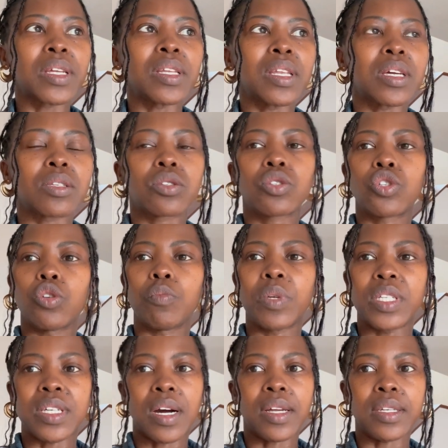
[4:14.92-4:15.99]
needs to be
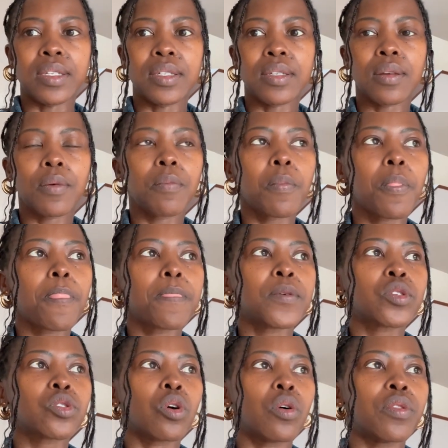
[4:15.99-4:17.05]
done.
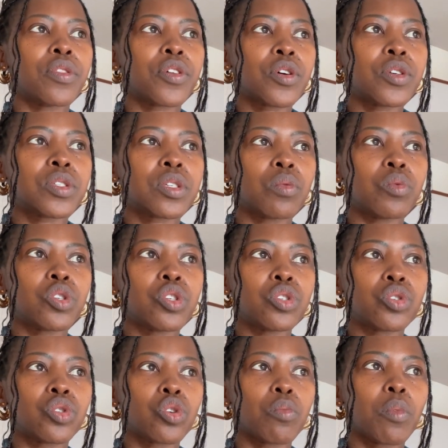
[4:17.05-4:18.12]
So on Thursday, which
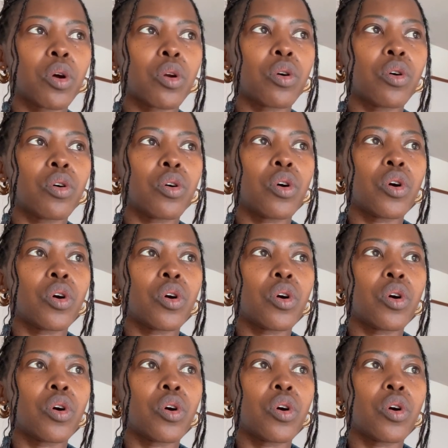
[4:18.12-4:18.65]
is tomorrow,